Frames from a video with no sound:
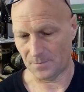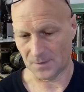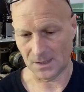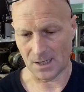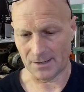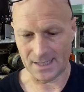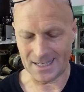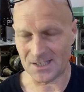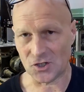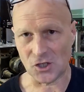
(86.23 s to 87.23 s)
You know, it
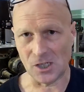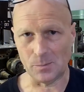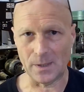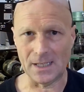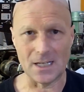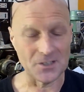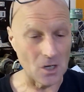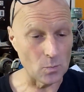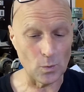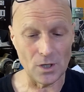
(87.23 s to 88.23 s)
is a cheapie. I
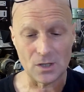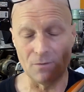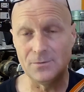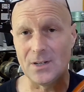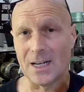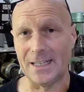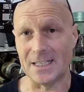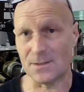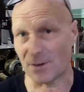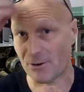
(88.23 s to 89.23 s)
don't work on
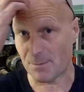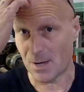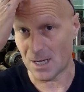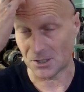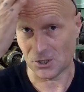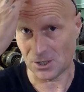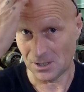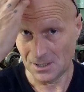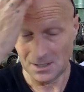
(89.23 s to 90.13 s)
violins very much,